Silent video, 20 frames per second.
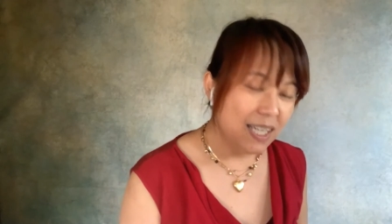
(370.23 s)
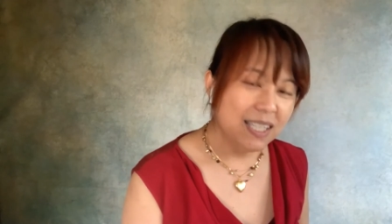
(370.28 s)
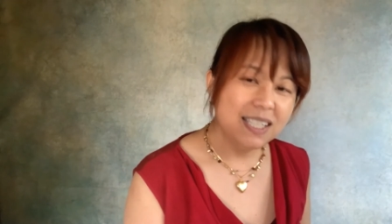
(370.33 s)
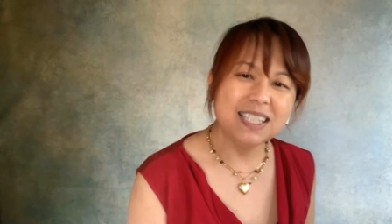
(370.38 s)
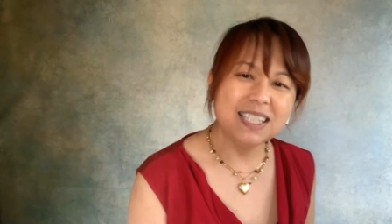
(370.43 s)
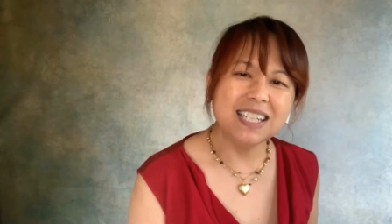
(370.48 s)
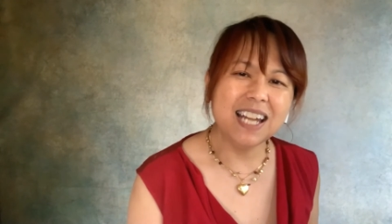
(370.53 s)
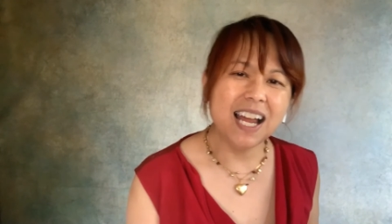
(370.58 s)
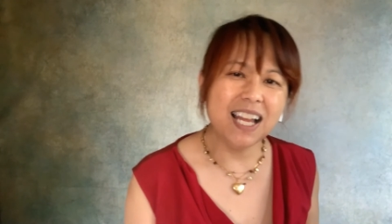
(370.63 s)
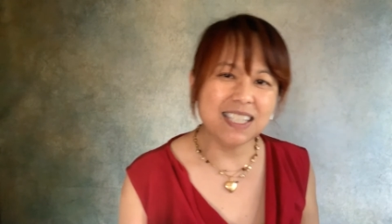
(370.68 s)

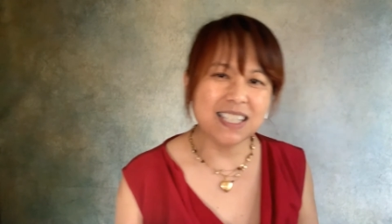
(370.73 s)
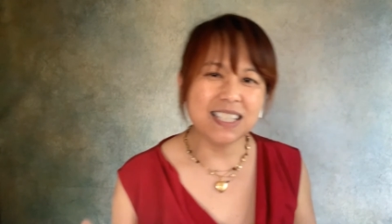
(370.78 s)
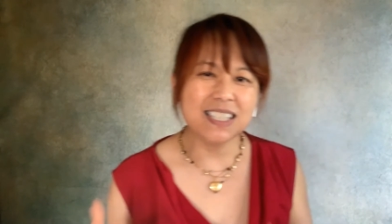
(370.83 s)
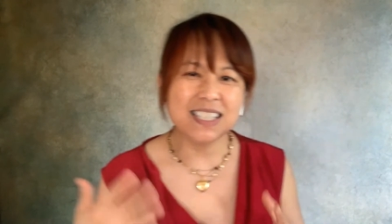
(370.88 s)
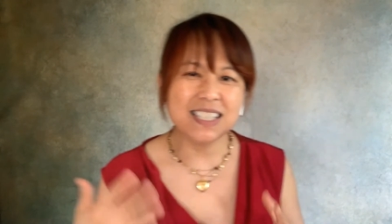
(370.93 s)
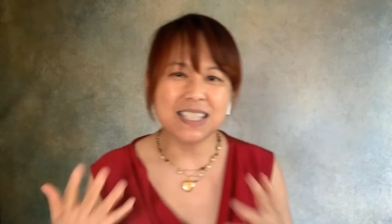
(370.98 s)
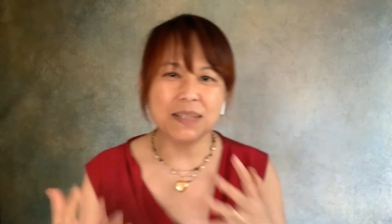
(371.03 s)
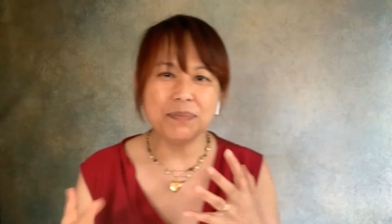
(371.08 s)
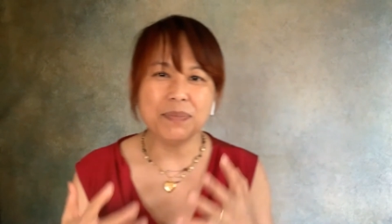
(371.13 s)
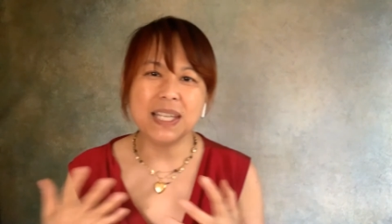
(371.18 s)

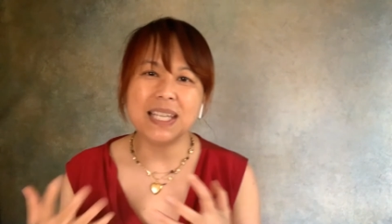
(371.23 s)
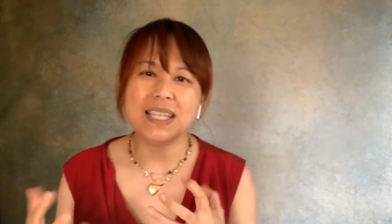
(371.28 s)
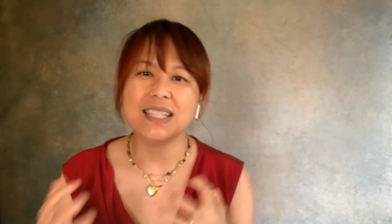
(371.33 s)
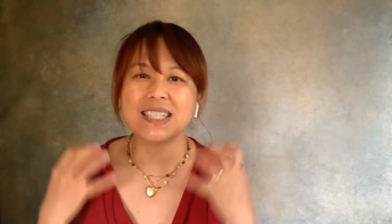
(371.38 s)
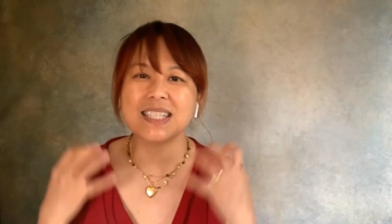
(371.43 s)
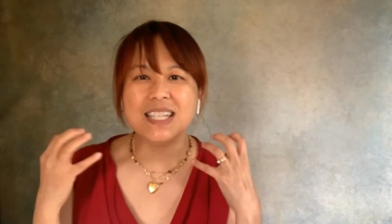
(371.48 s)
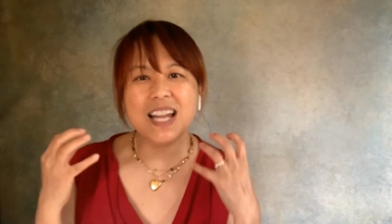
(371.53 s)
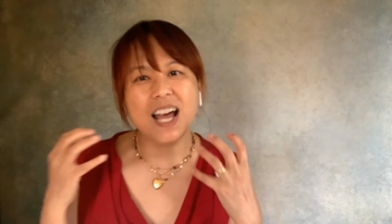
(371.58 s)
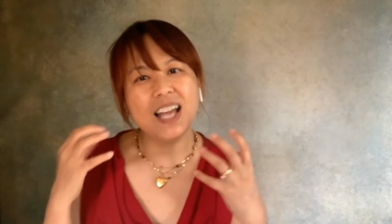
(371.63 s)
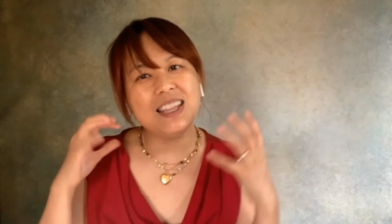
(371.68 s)

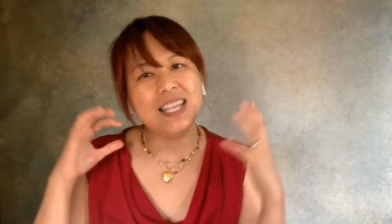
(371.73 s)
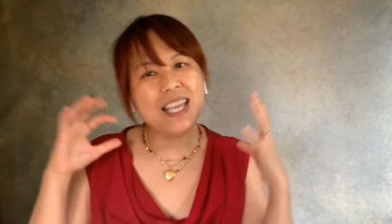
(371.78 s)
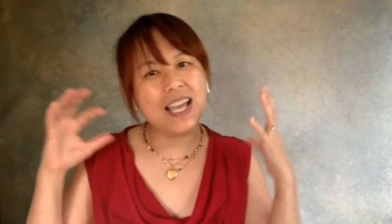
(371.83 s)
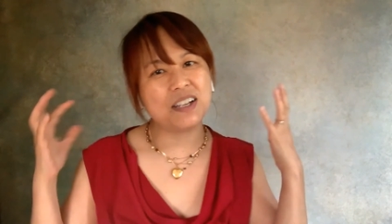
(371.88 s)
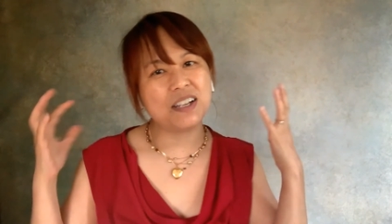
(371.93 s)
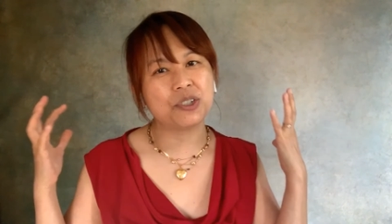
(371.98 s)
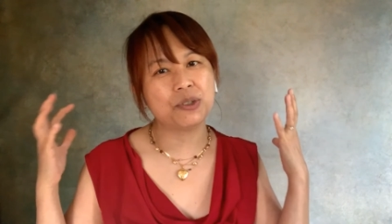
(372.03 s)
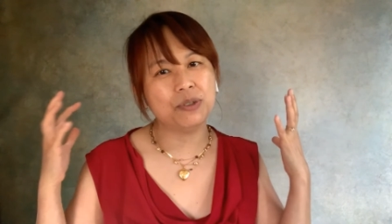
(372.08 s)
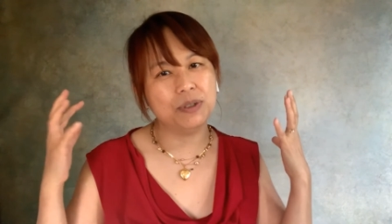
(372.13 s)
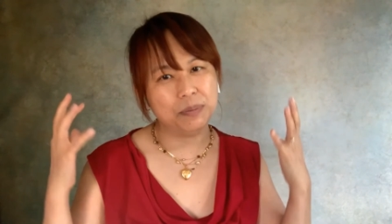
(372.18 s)
it's not the
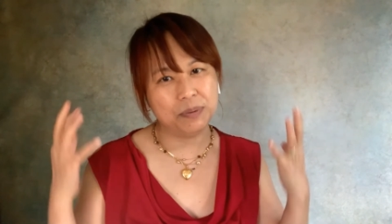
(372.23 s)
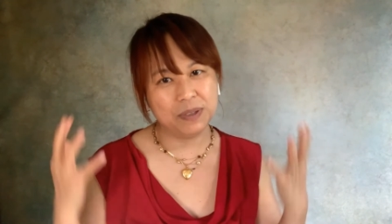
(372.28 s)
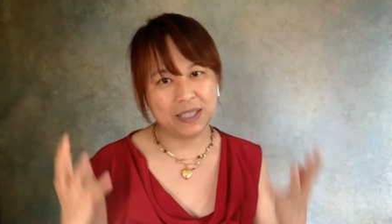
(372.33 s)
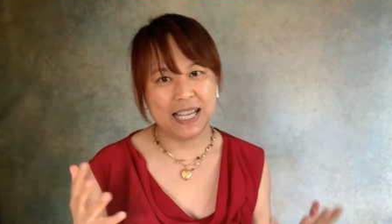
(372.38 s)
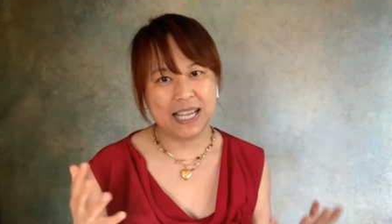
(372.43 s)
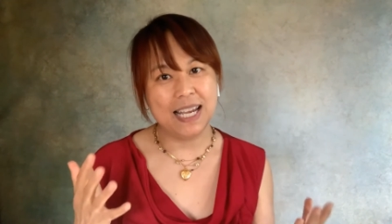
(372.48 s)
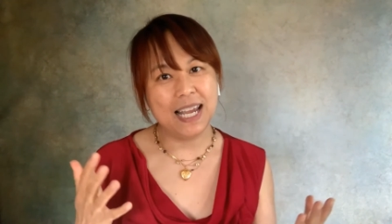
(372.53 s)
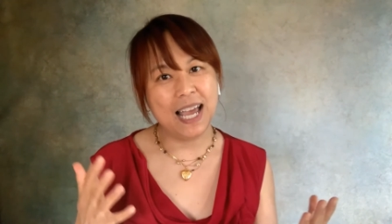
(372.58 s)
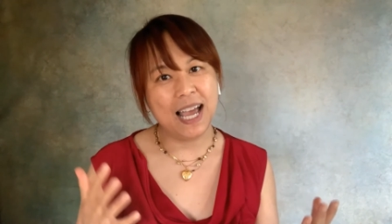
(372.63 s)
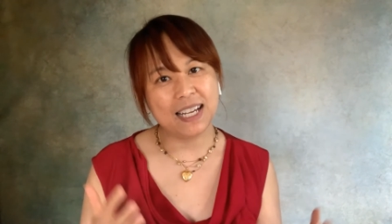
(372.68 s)
actual
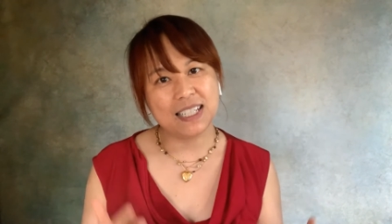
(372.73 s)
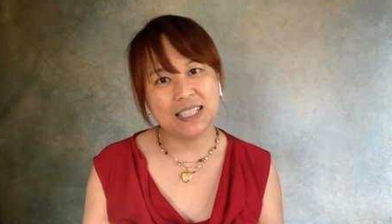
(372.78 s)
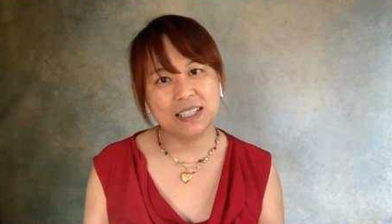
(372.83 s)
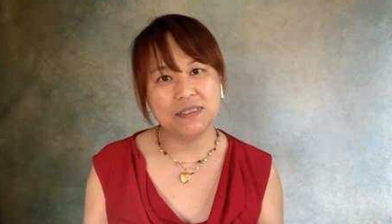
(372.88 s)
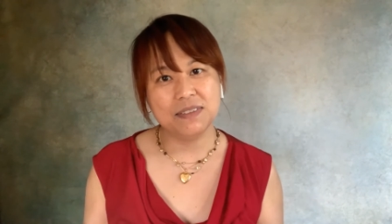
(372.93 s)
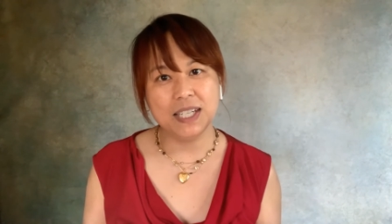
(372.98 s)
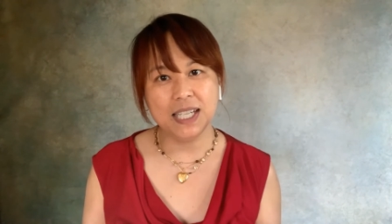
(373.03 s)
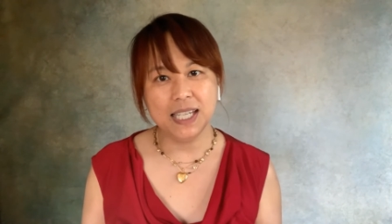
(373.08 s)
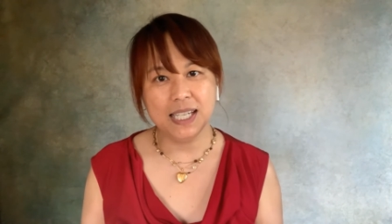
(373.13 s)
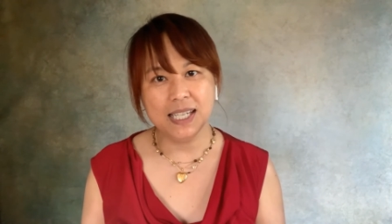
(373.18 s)
plate
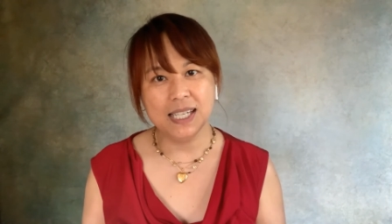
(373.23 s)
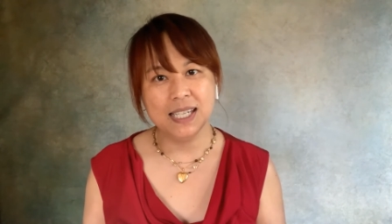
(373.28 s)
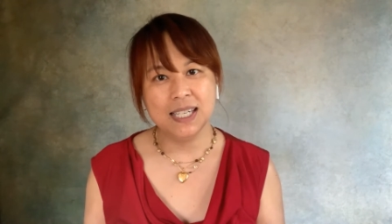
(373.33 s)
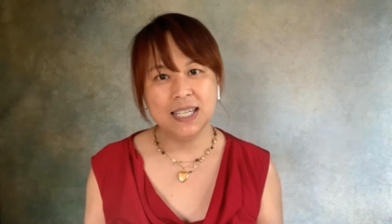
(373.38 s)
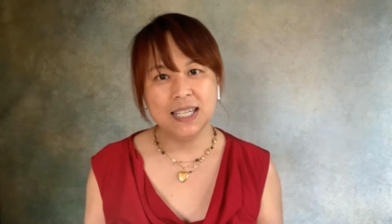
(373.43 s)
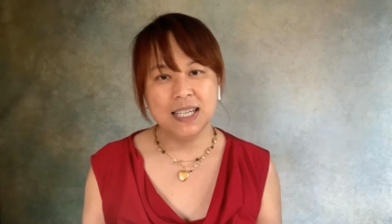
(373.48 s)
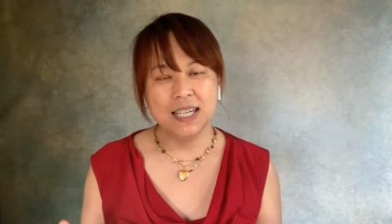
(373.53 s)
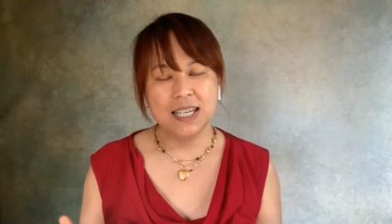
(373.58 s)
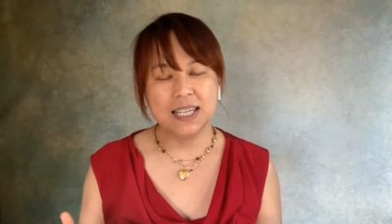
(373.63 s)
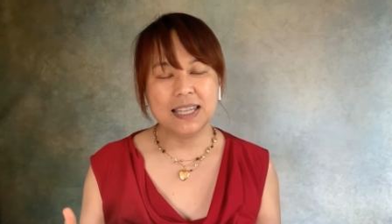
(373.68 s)
activity
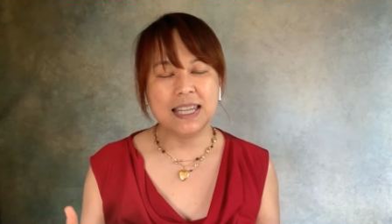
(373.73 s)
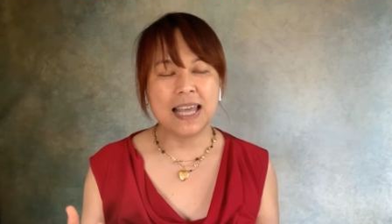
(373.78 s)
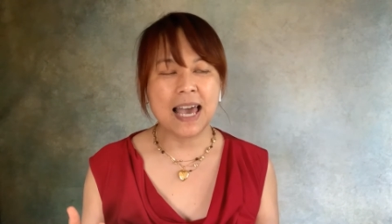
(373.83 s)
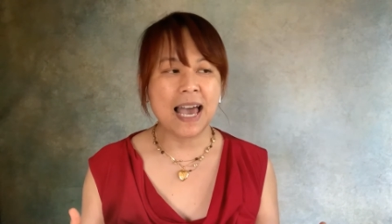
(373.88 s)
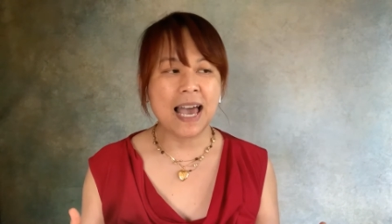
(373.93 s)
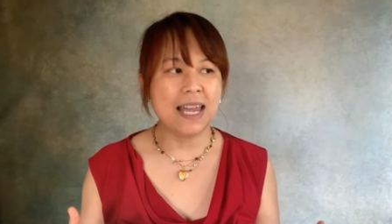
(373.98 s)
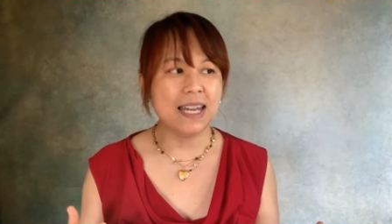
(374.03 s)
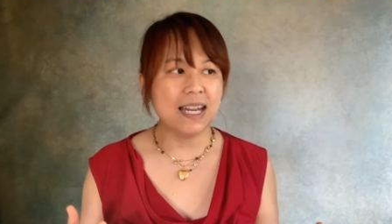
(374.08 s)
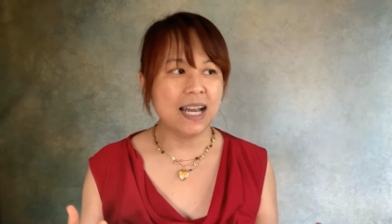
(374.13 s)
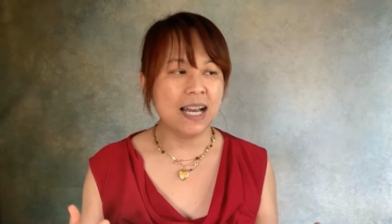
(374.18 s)

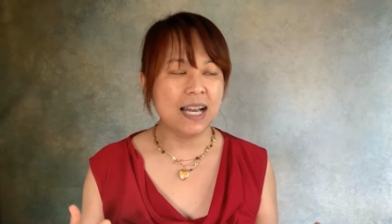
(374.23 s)
that